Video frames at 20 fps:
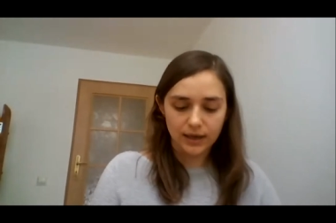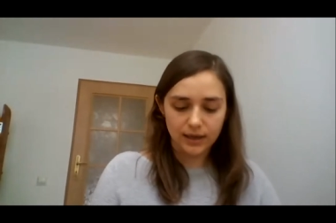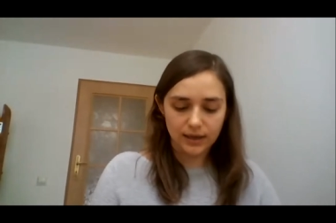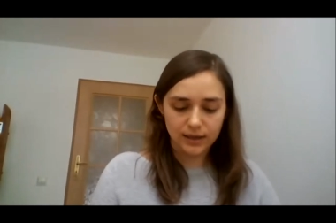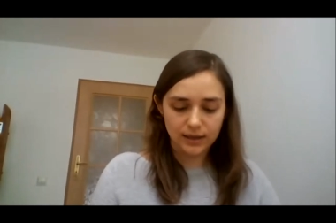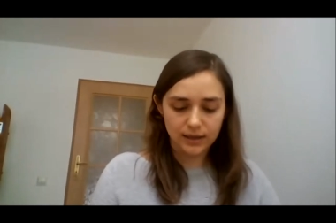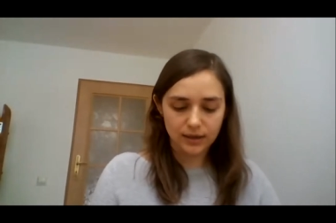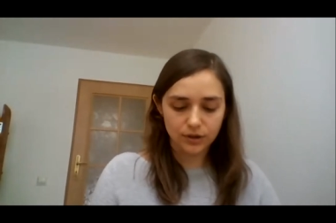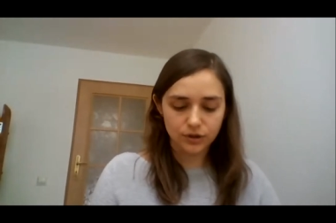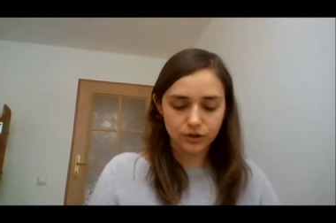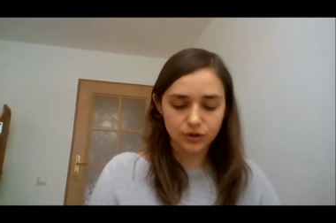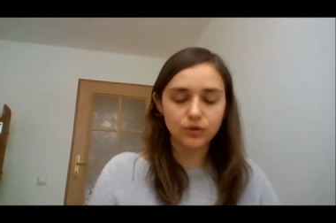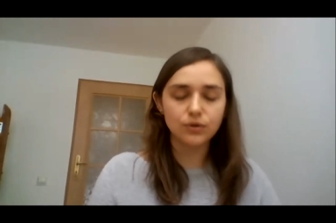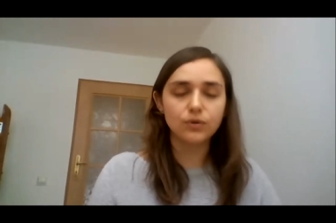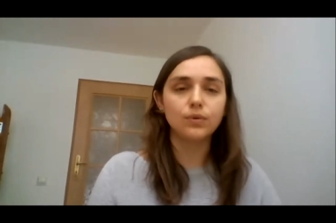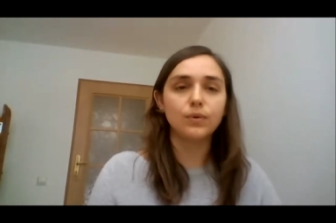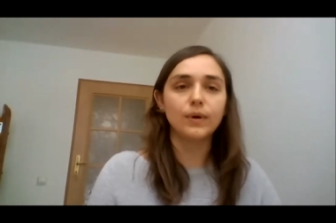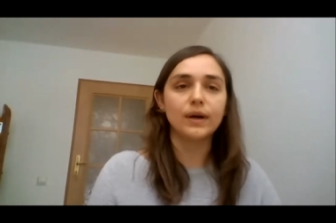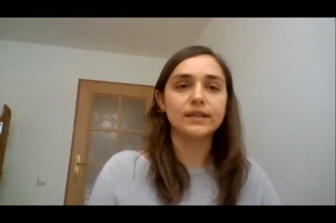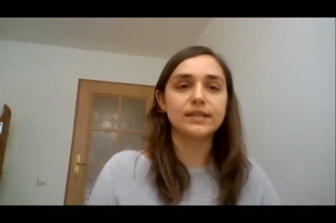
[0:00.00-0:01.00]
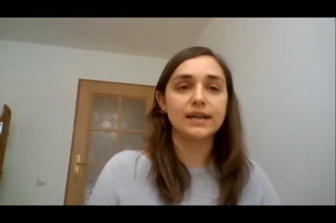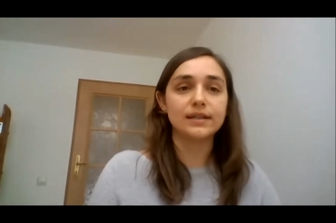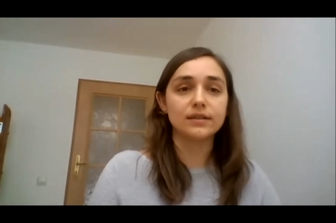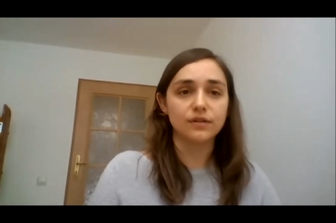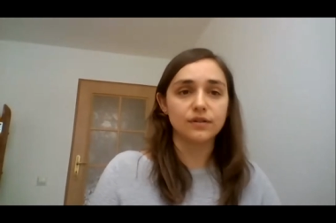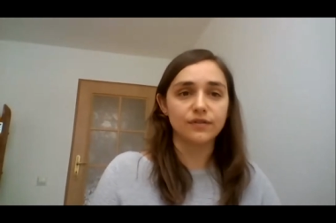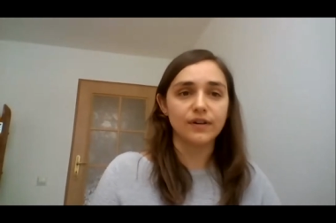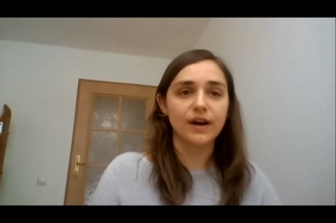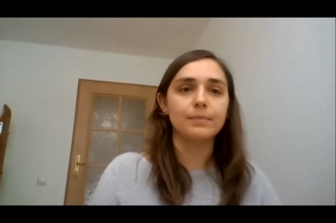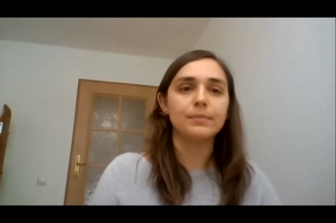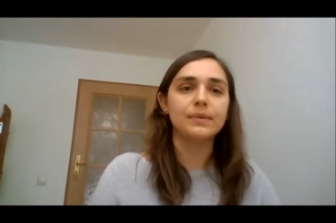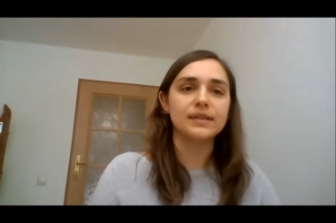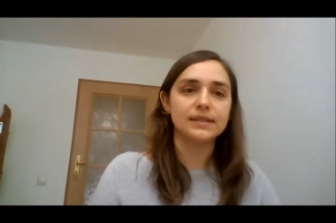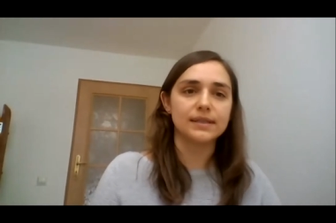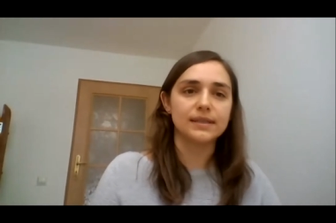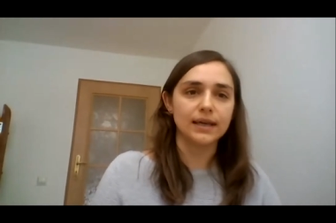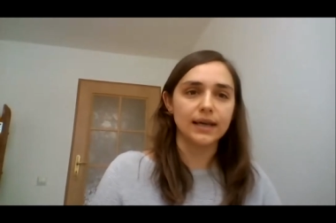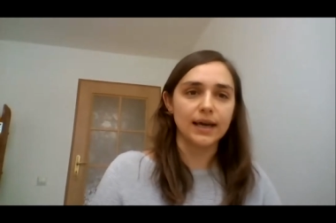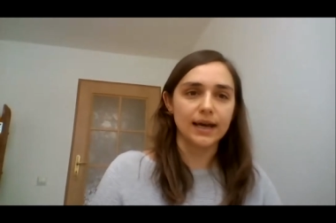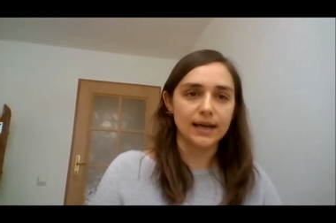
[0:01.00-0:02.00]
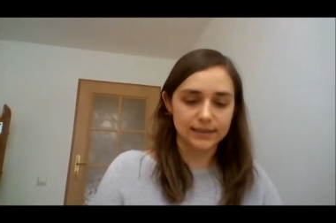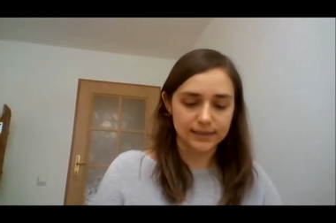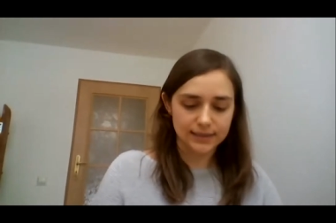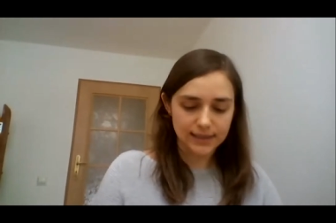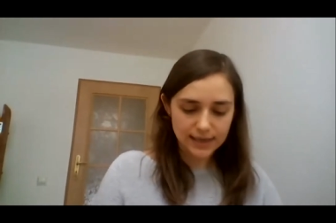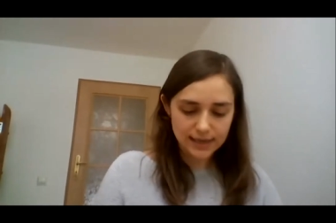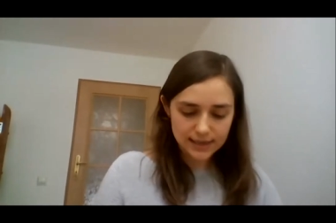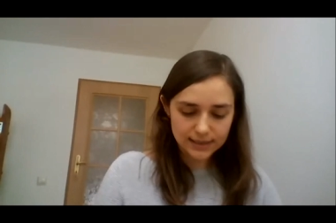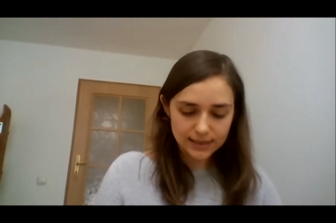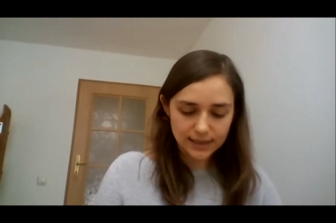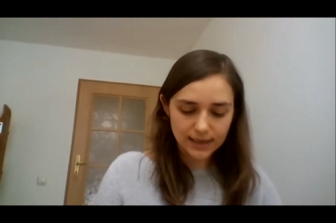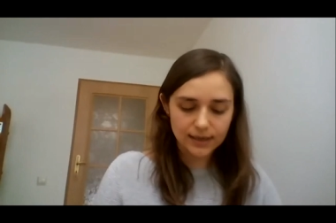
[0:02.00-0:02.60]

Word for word: uh, to identify missing and dead